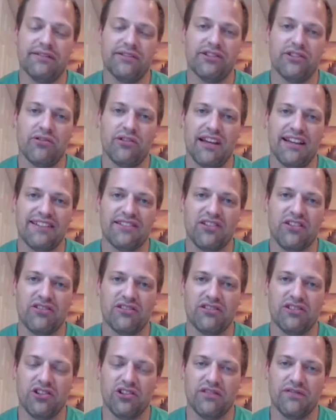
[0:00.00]
So I
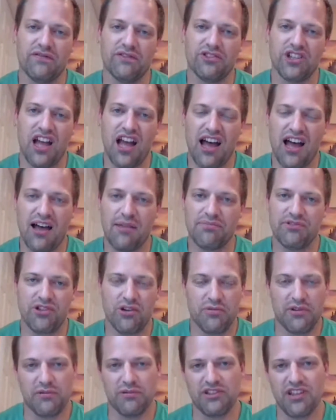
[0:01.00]
started looking for jobs.
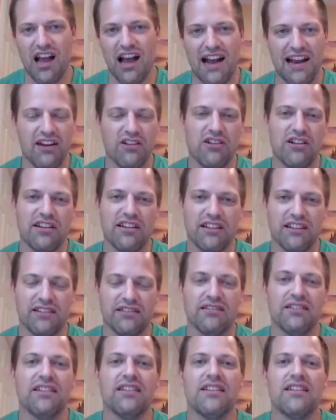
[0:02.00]
Nobody was hiring,
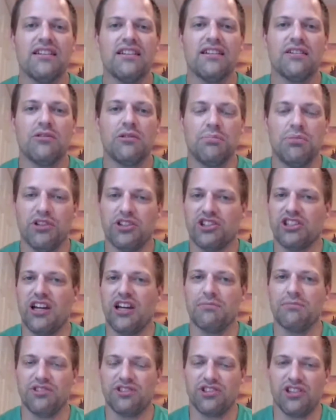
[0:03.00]
and when push
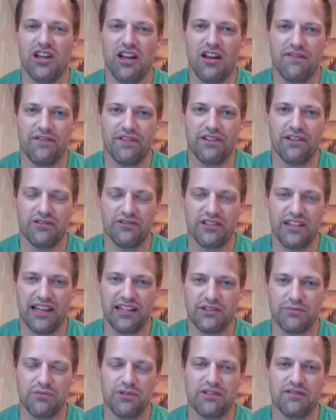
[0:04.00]
comes to shove and you're
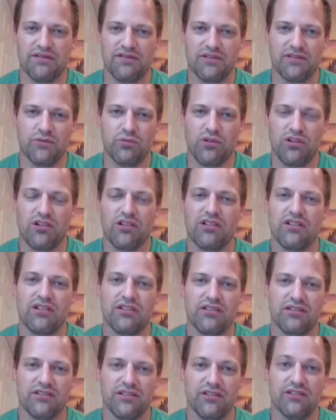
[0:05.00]
desperate for
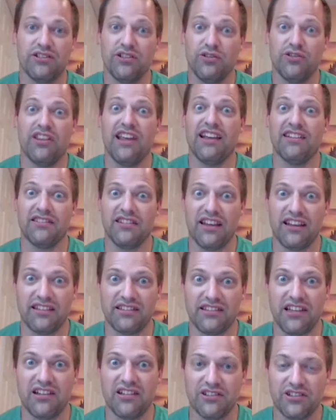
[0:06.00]
work, you'll do things like
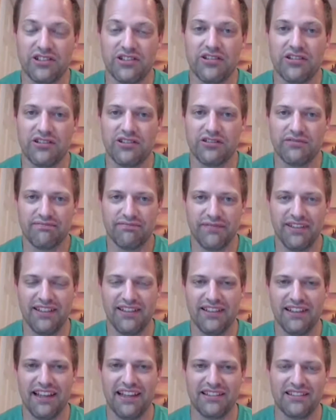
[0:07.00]
sell insurance,
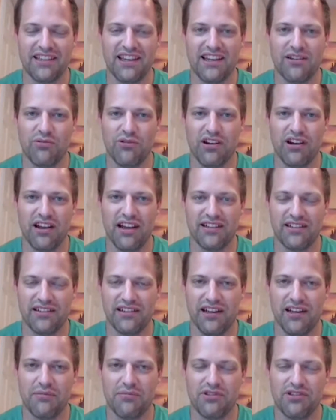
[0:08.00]
and that's kind of where I ended
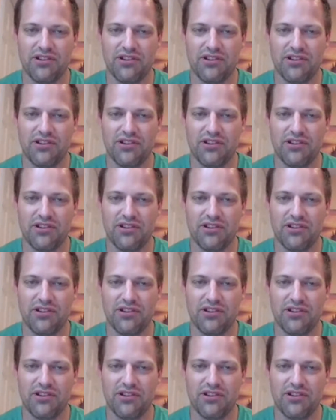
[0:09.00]
up.